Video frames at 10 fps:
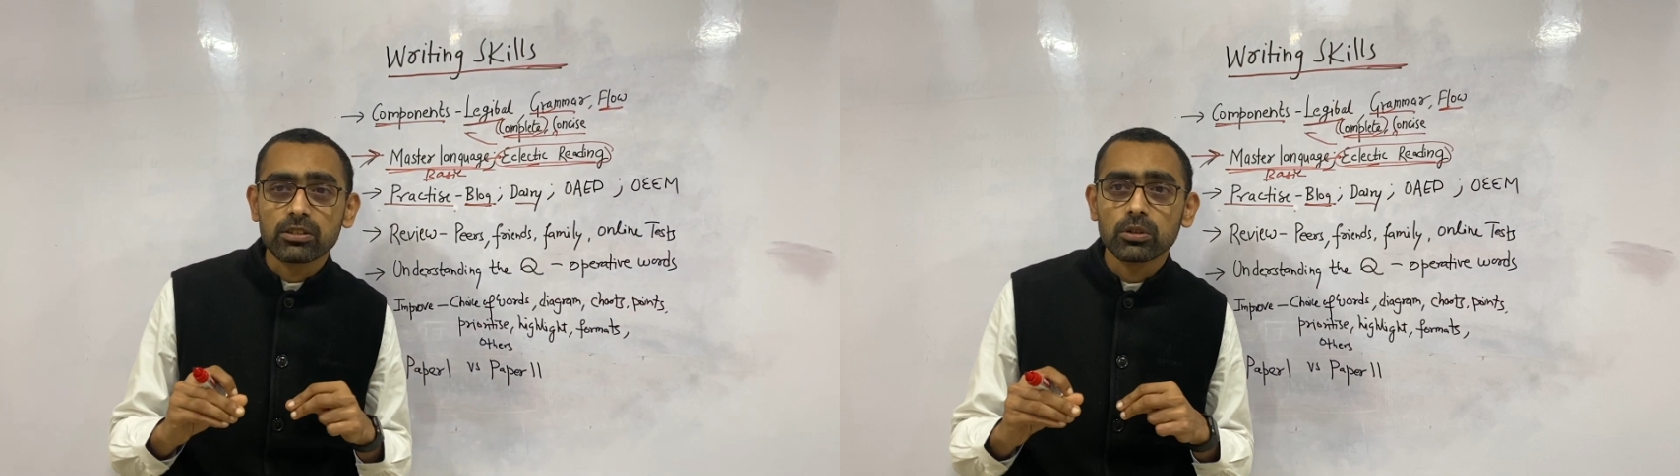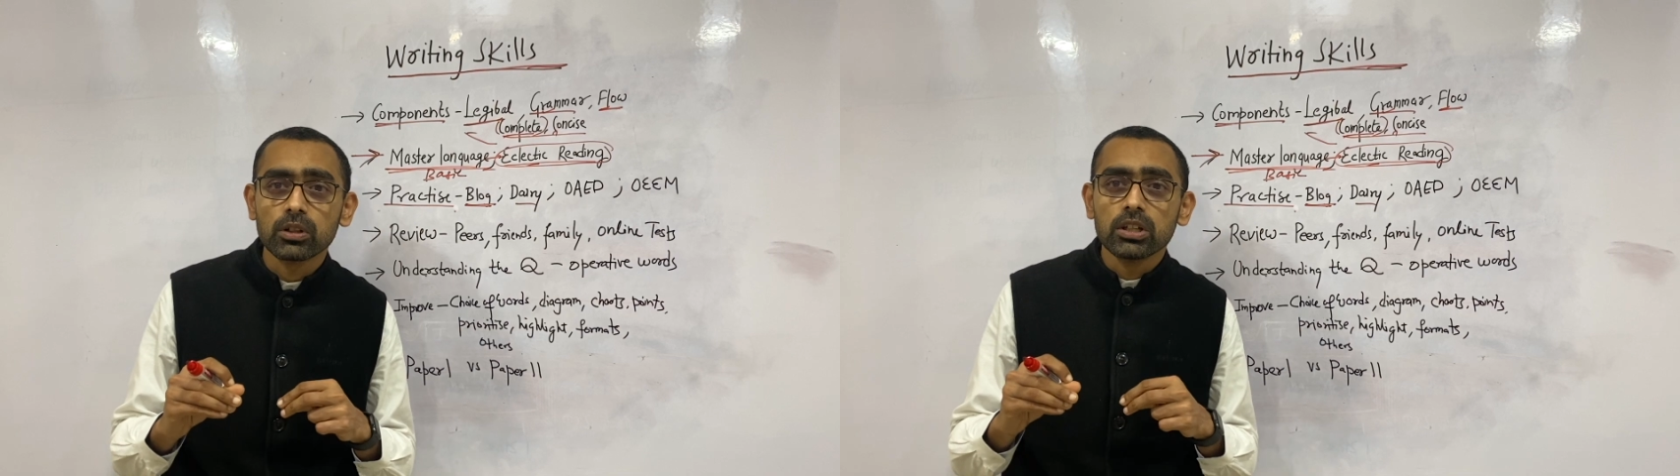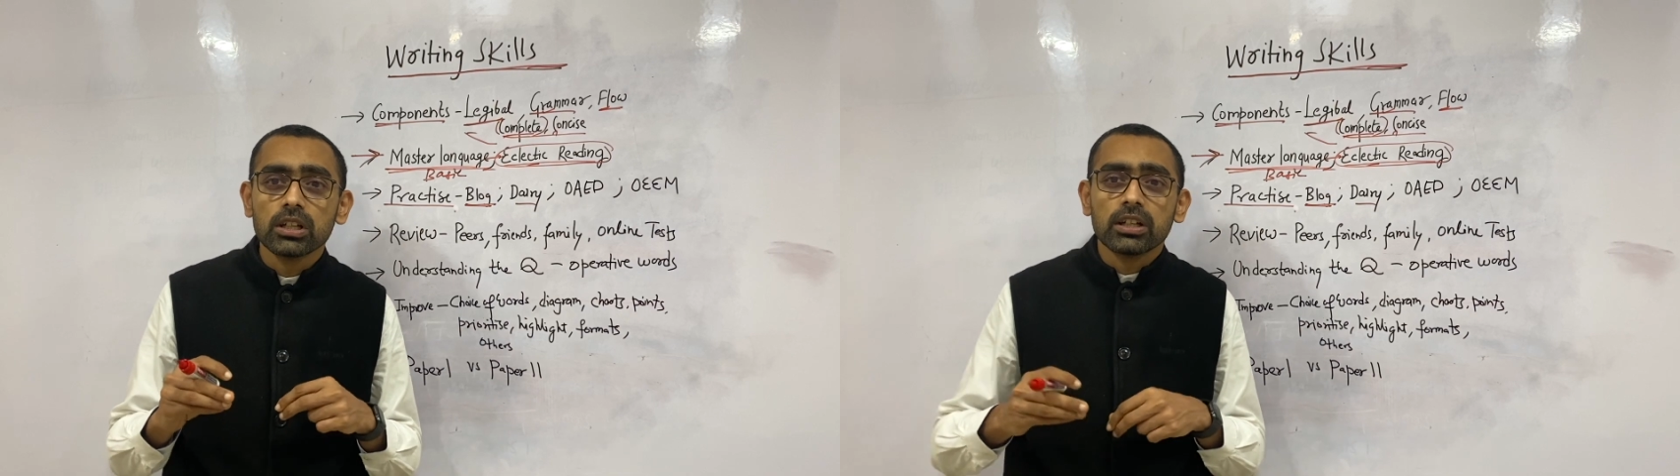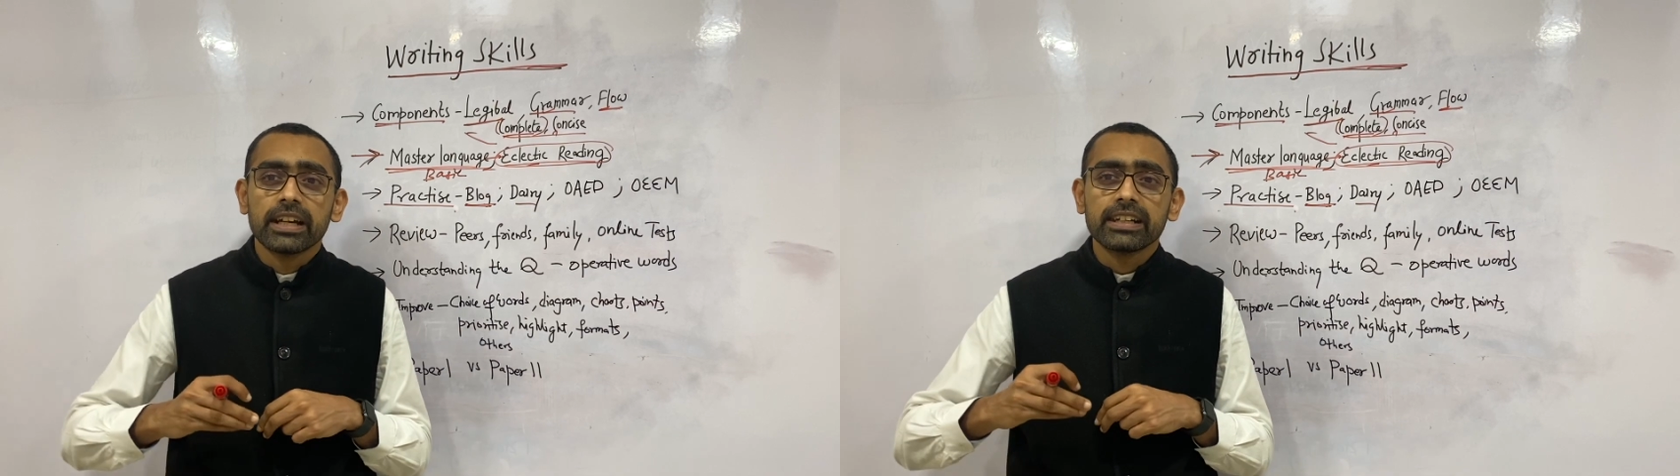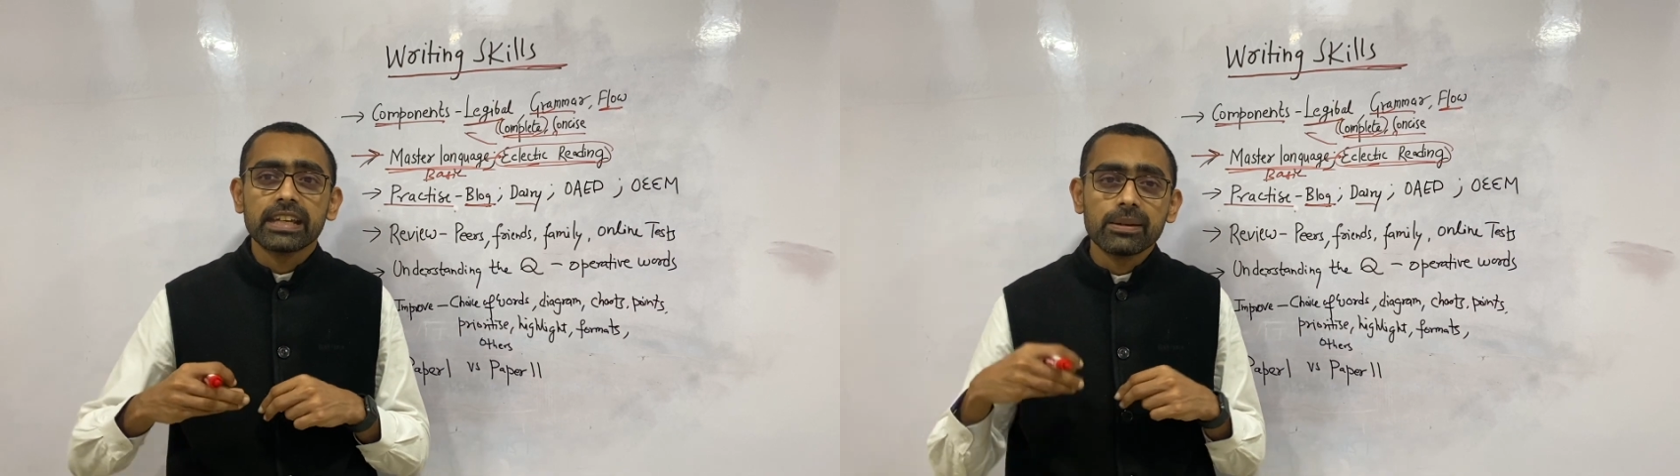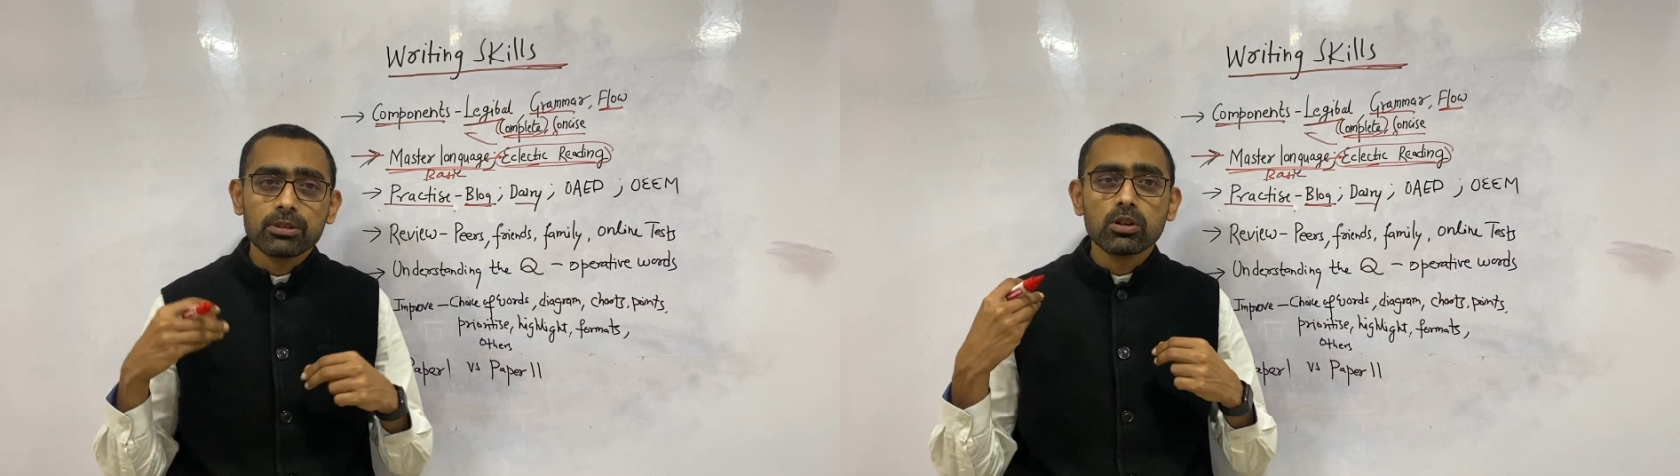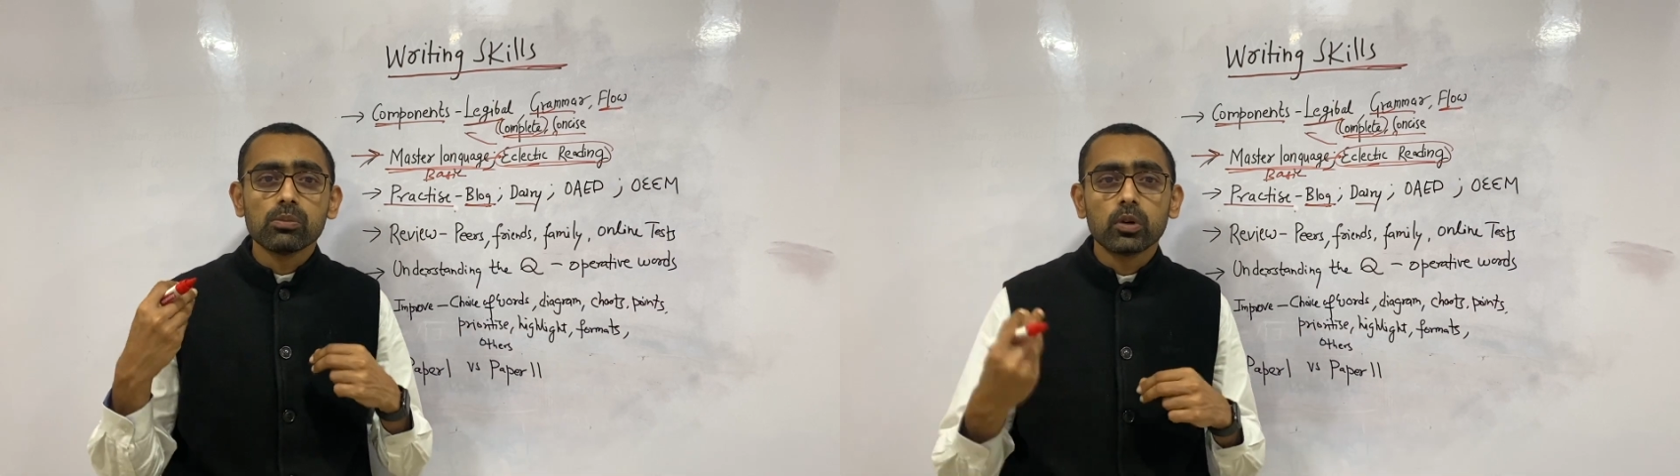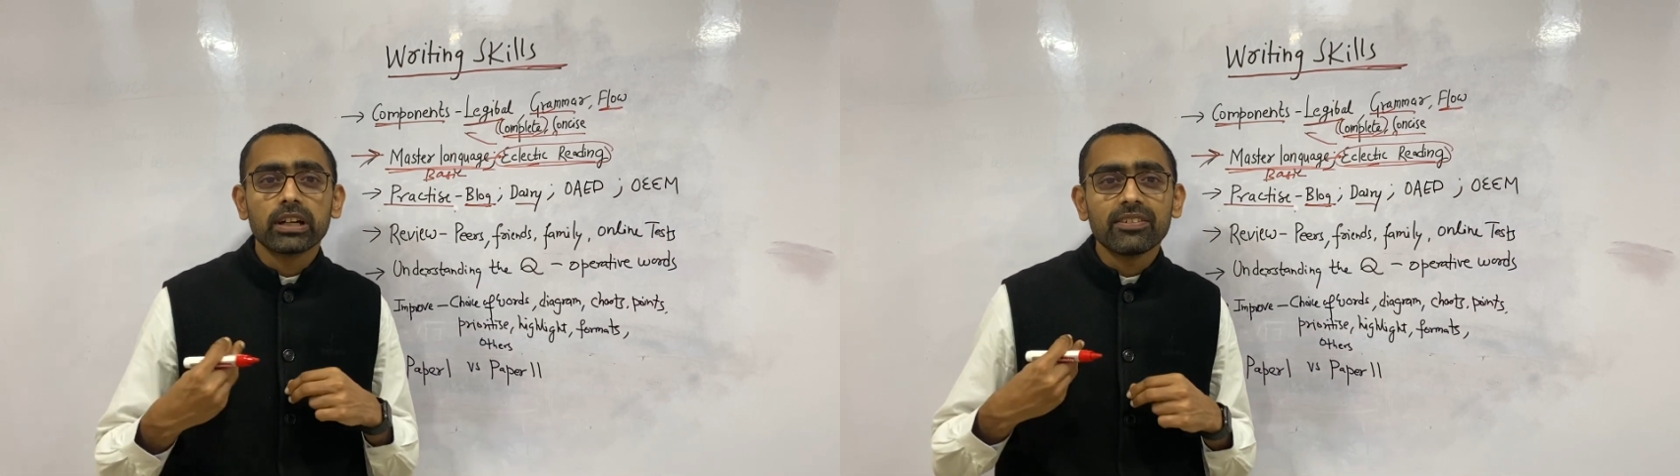So it keeps you
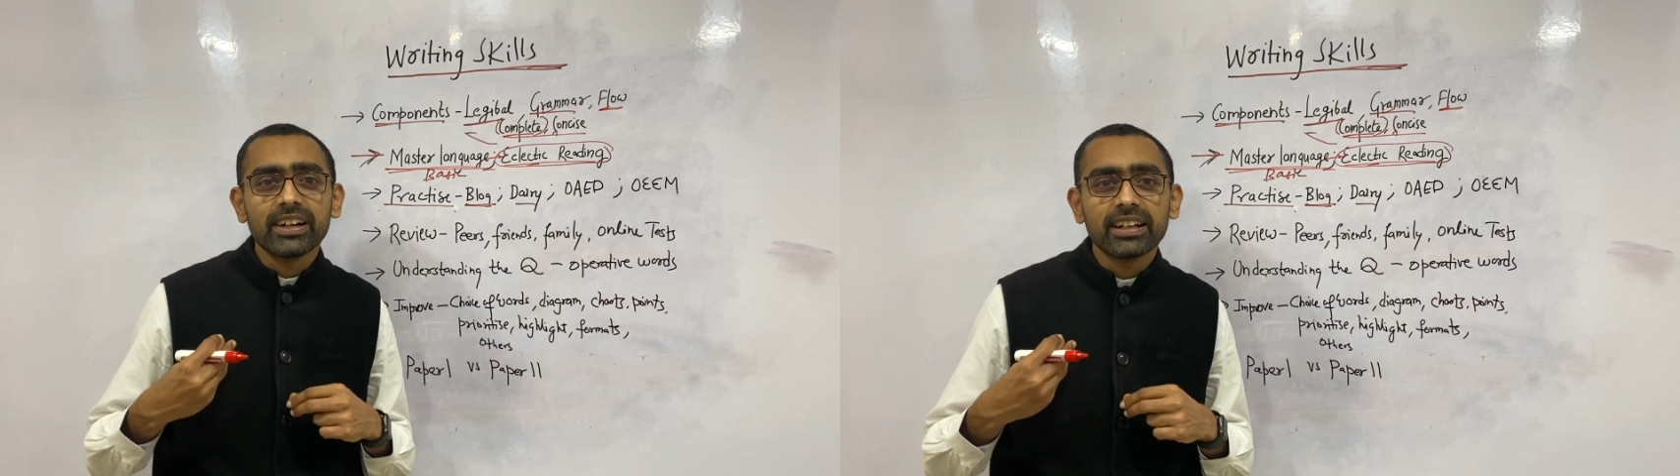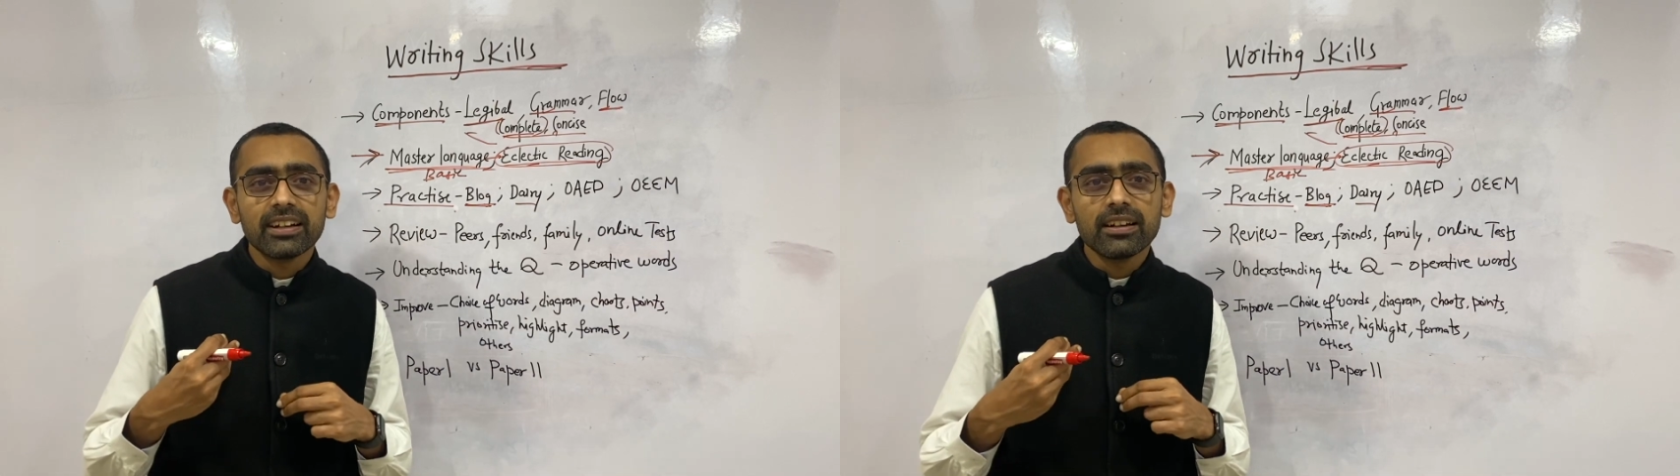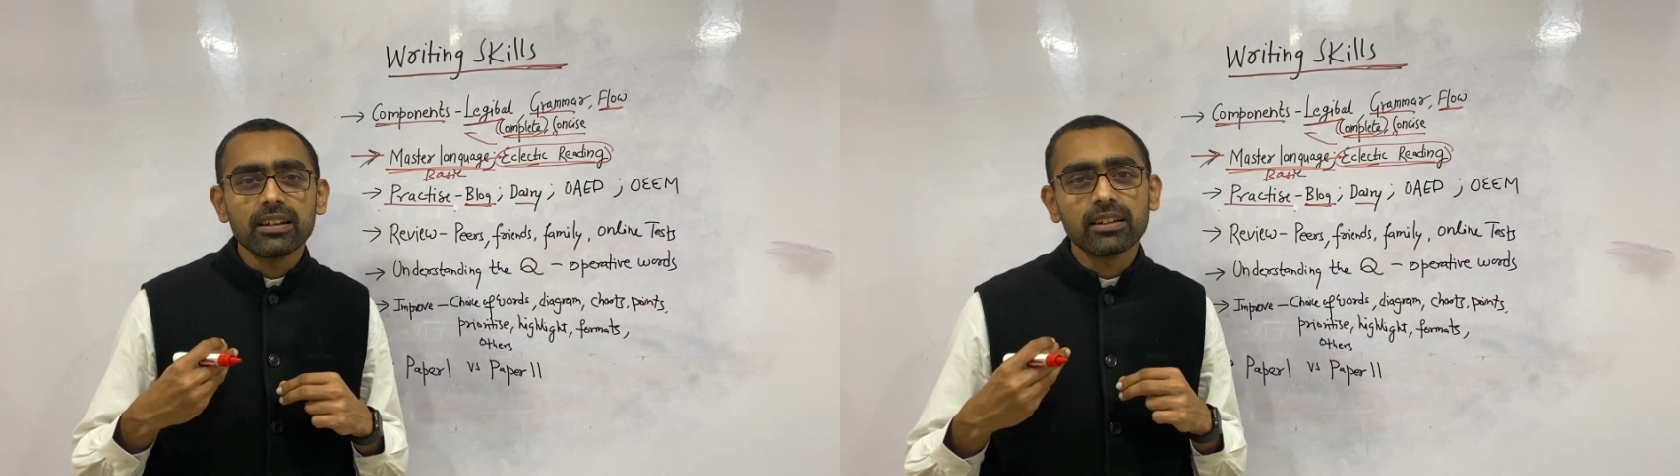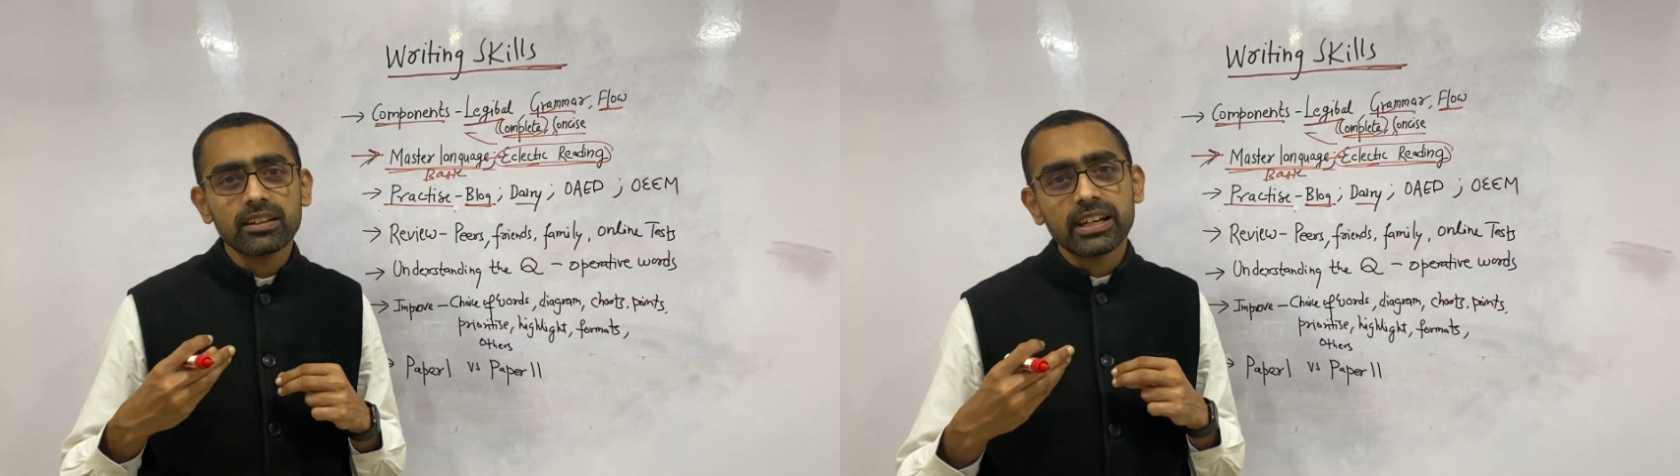motivated,